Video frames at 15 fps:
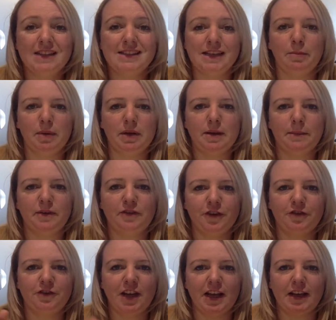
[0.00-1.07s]
Tip number
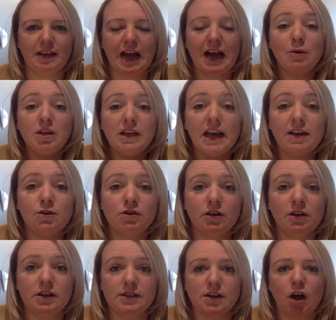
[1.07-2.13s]
15. How are you getting on,
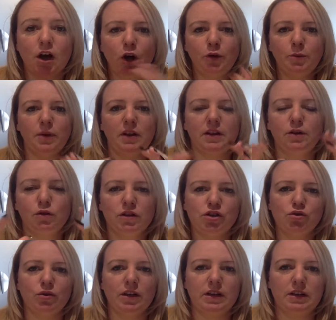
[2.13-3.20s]
guys? I hope you're
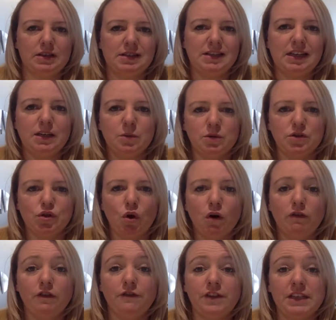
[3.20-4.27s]
enjoying this sequence
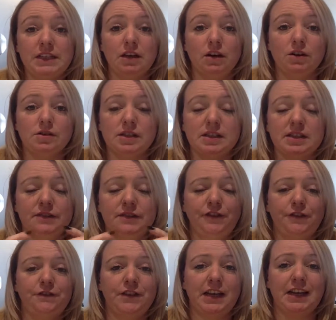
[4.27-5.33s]
of videos. This is
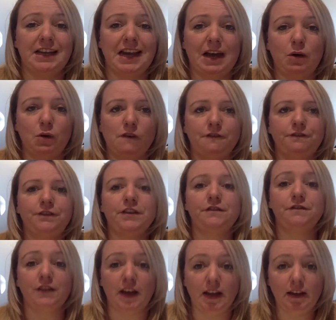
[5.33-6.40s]
15 out of
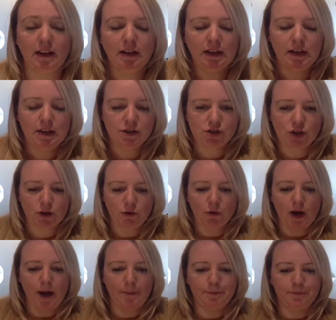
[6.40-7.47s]
50. So
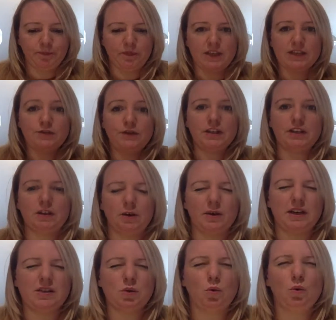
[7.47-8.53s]
this video
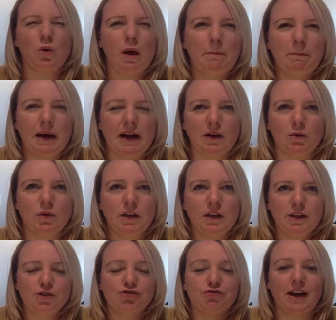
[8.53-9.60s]
is all about
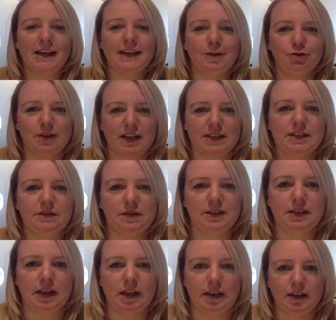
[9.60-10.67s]
tracking your
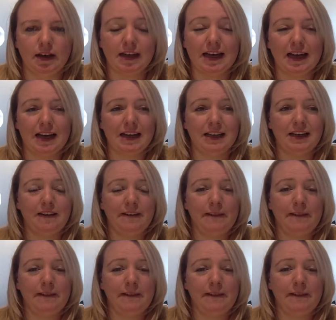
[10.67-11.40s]
activity, okay?